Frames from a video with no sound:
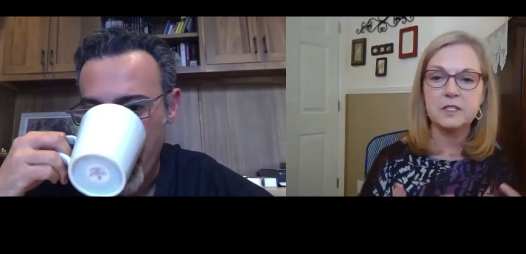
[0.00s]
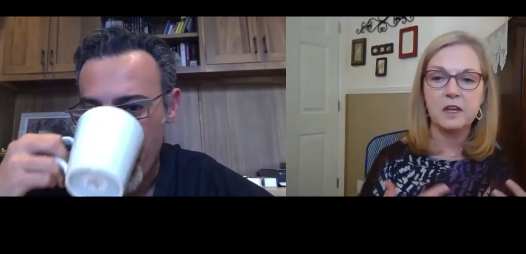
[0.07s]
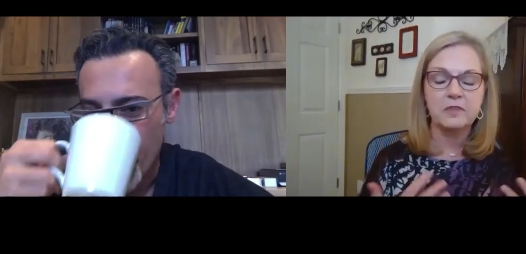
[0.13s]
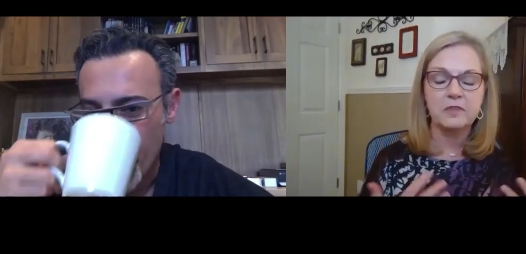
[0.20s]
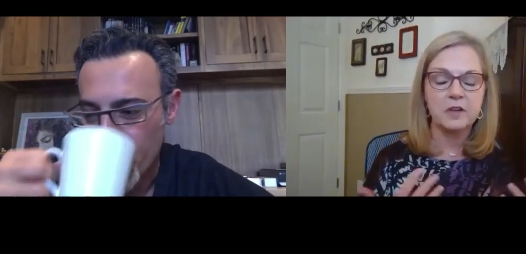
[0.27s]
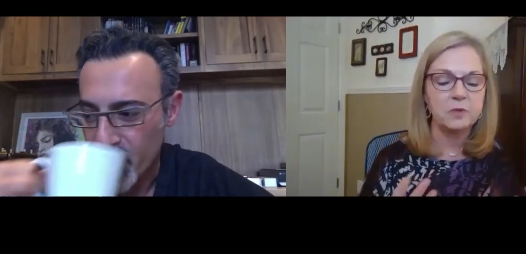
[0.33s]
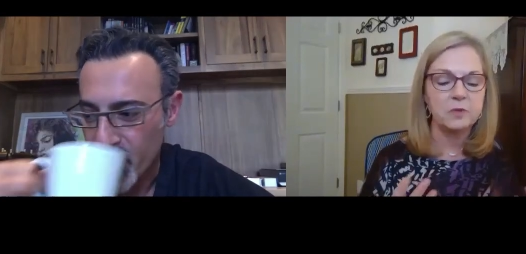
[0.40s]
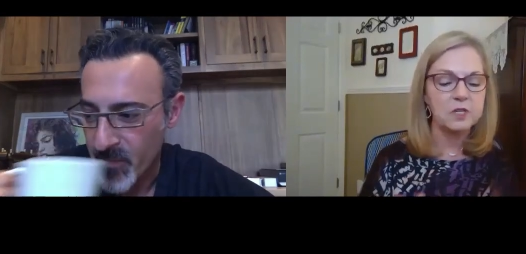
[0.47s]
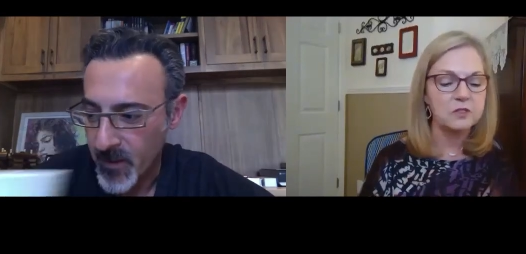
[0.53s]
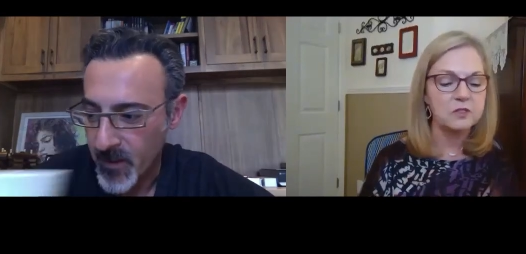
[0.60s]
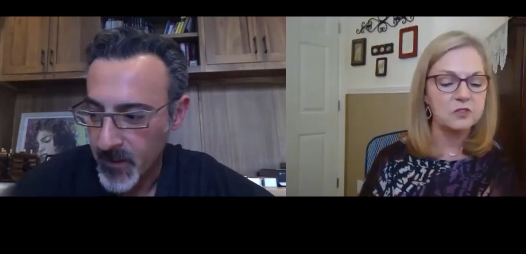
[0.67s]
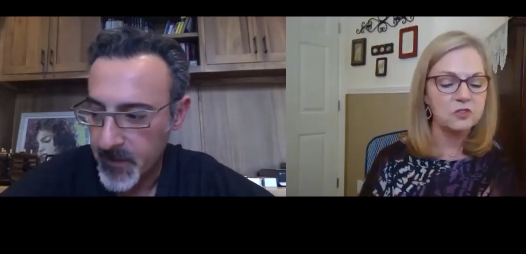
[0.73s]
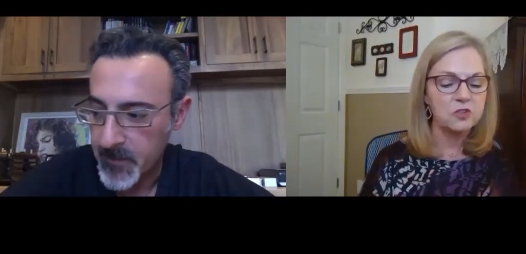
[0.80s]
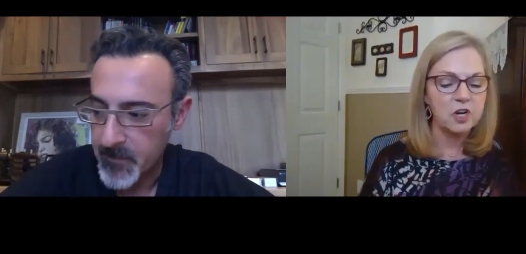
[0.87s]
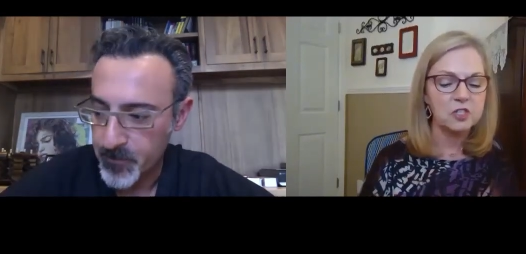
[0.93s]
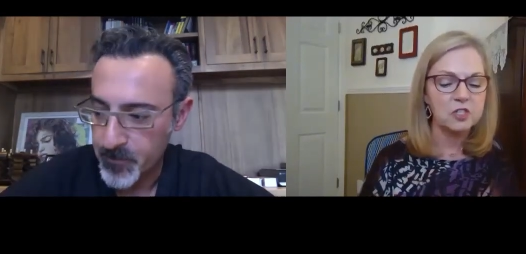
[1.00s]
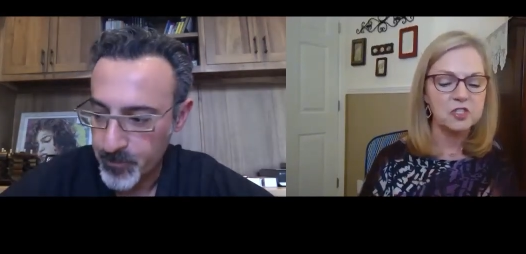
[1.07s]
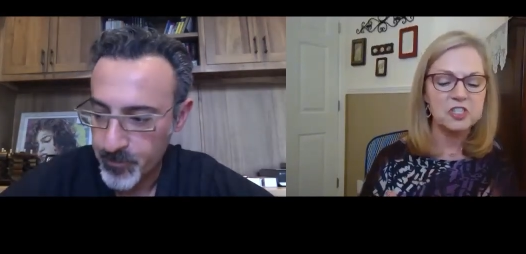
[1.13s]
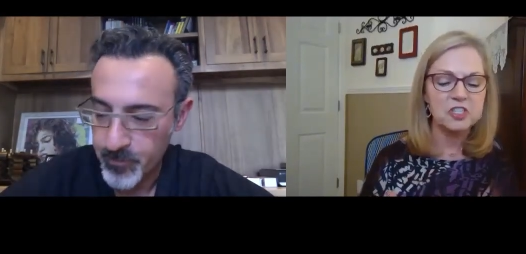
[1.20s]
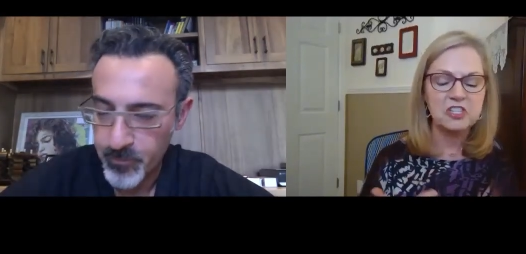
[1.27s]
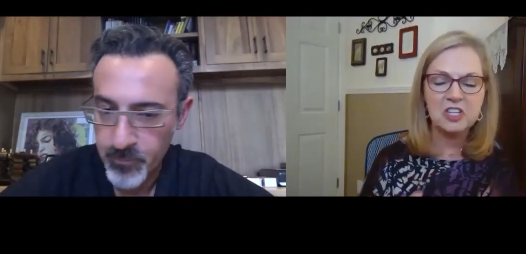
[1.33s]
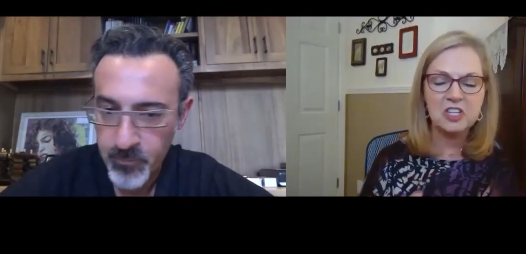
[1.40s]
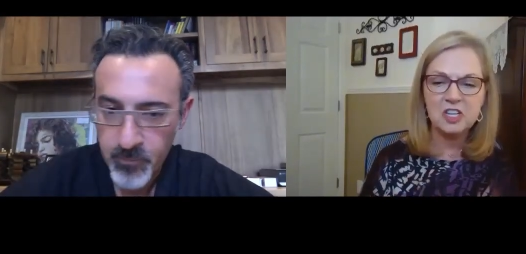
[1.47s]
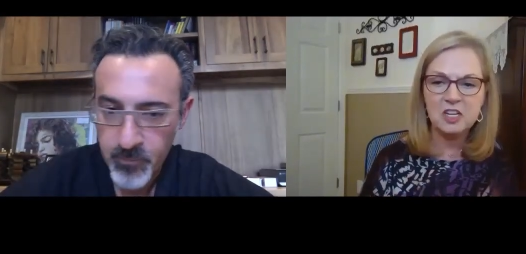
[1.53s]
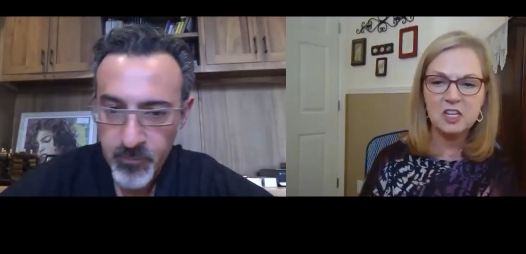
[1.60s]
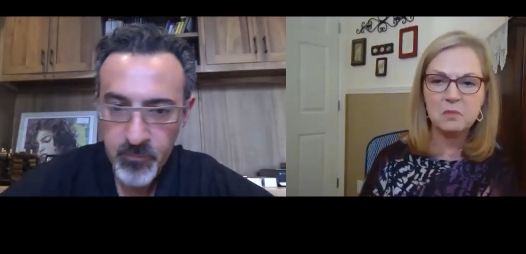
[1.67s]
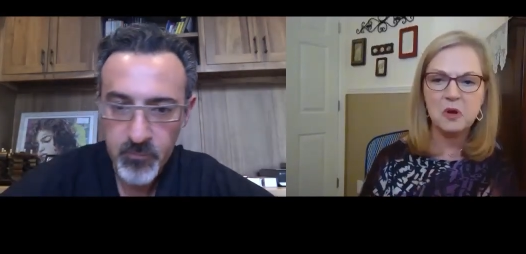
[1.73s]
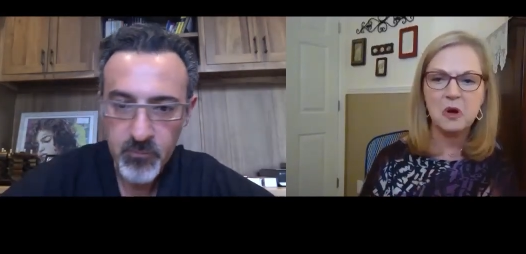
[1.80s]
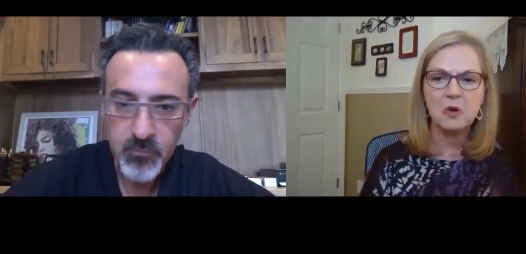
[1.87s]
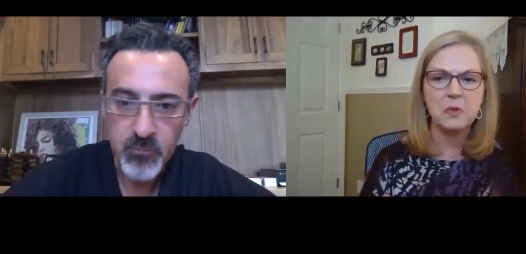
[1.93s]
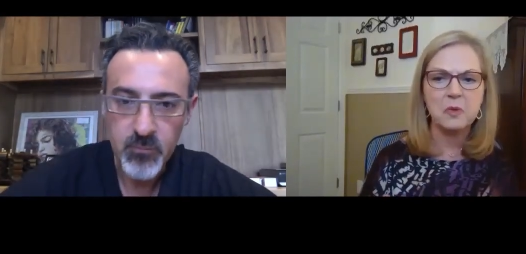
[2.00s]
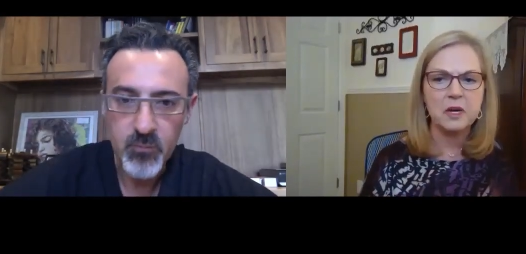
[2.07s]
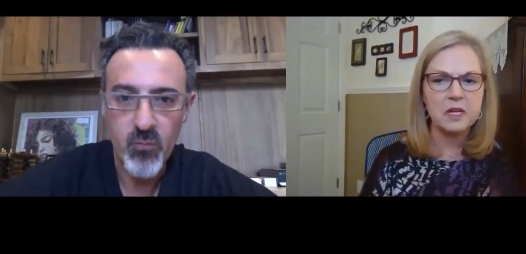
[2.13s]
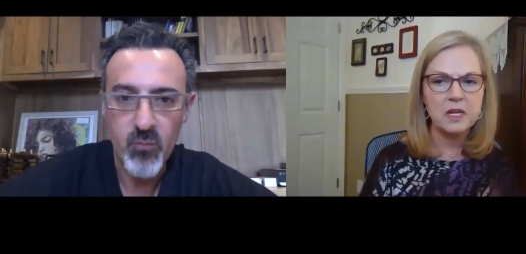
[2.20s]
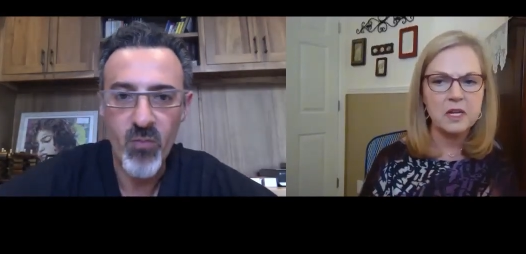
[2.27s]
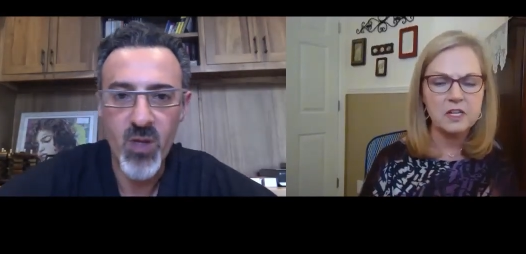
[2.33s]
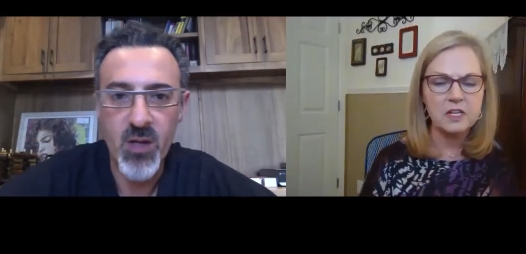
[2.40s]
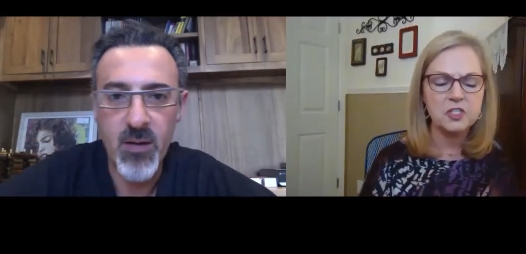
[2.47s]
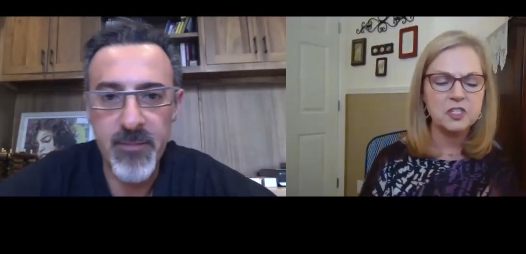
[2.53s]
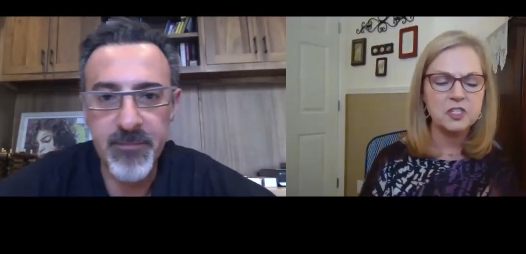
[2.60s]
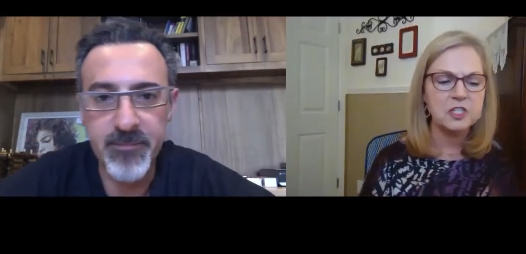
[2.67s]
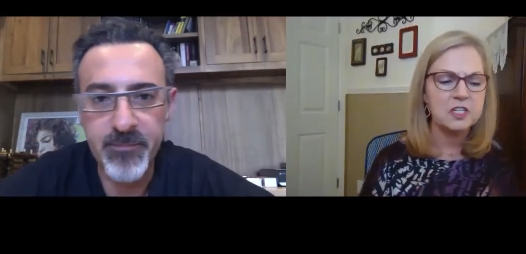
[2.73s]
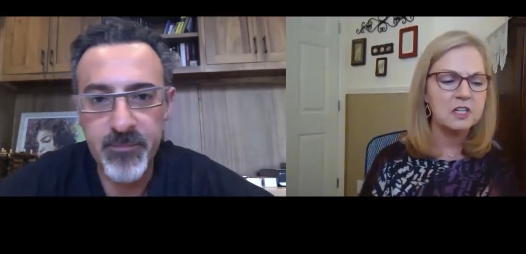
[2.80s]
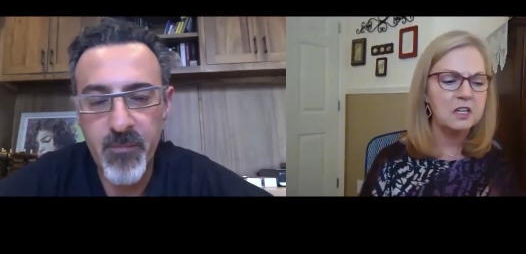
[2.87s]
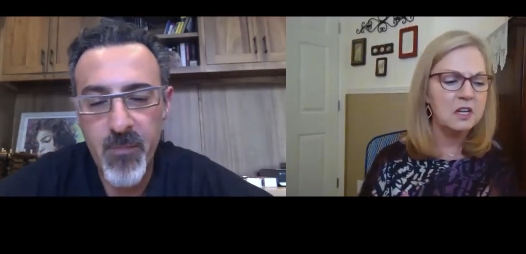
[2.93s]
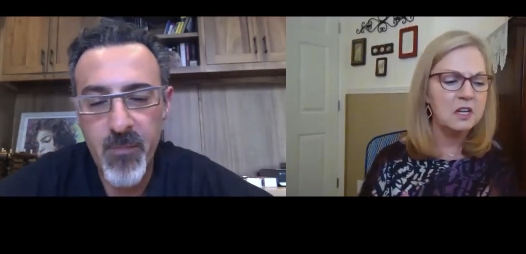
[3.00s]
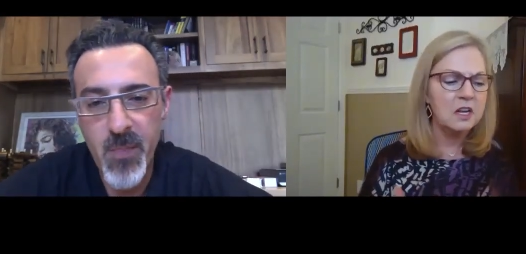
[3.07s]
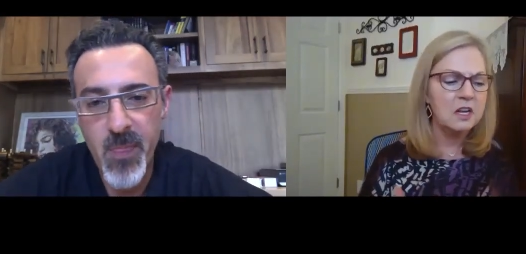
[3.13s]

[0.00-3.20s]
Speaker 1: I've had reconstruction, chemo, radiation.